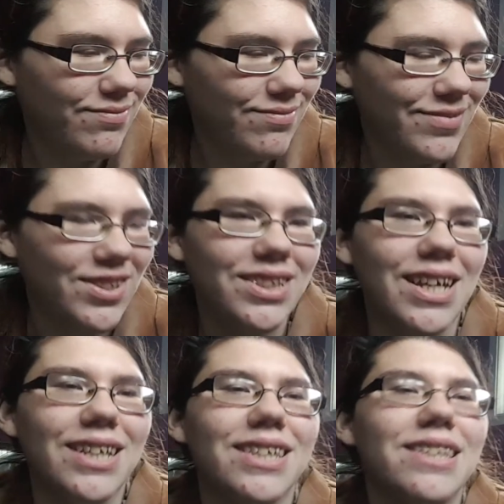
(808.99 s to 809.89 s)
just
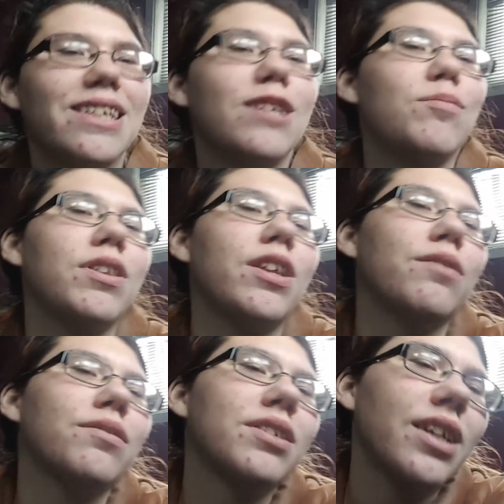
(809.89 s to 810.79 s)
that cinnamon though,
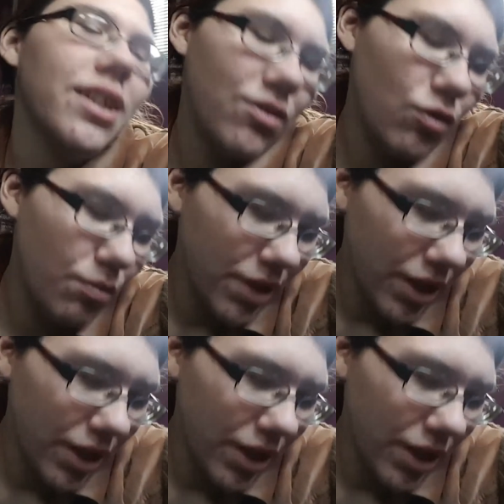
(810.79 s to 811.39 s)
it's like, oh my